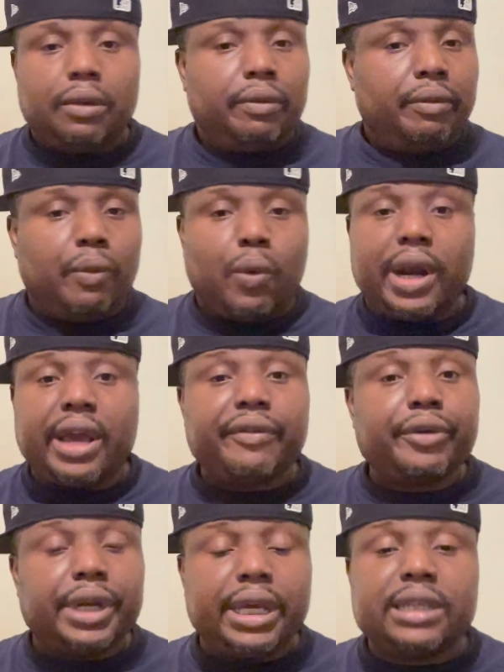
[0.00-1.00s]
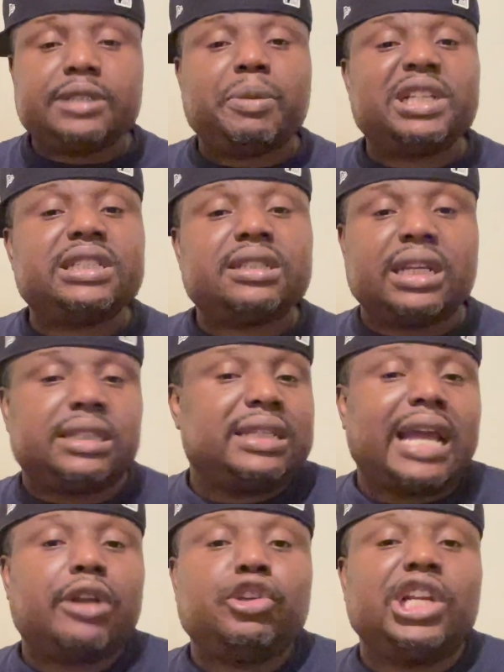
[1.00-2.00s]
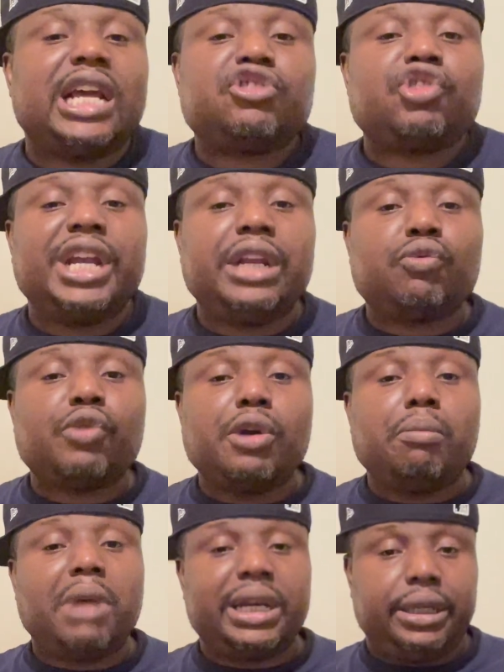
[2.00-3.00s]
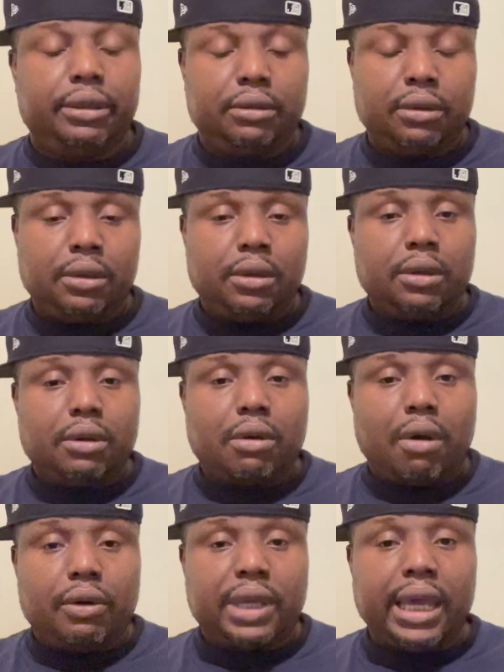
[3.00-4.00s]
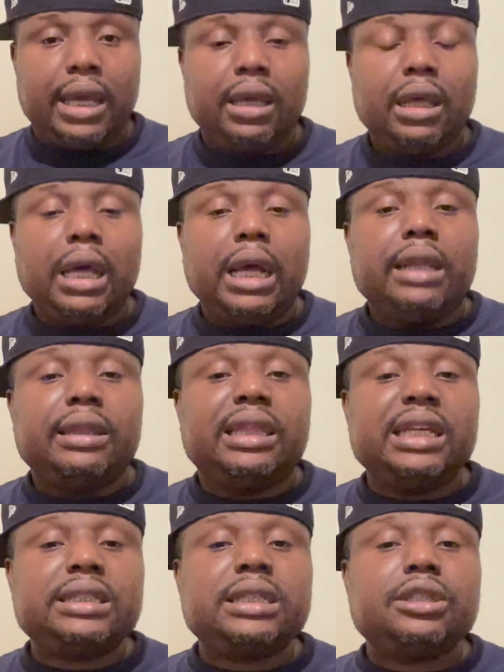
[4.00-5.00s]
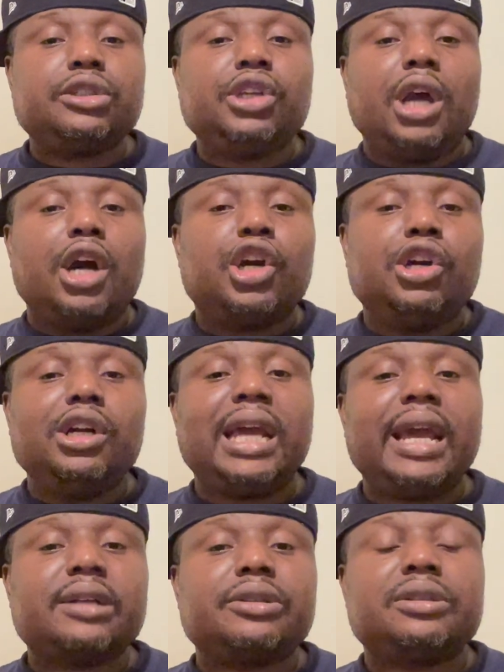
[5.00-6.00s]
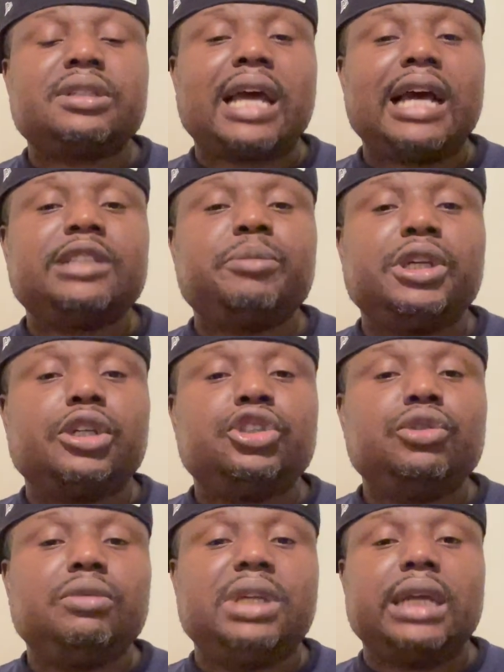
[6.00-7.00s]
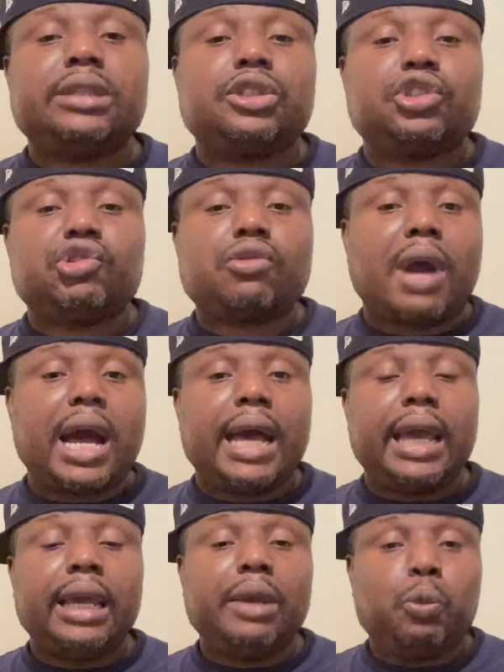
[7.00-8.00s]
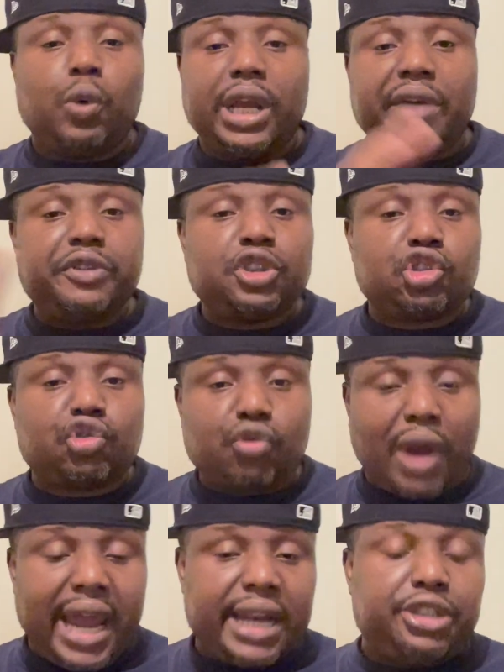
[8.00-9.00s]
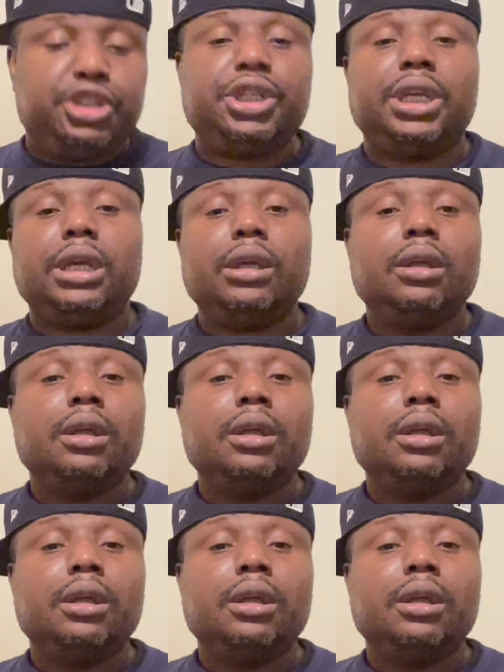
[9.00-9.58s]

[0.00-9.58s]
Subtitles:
whatever it is, but you're not trading real money. Okay. This is a good exercise because you get to try whatever strategy.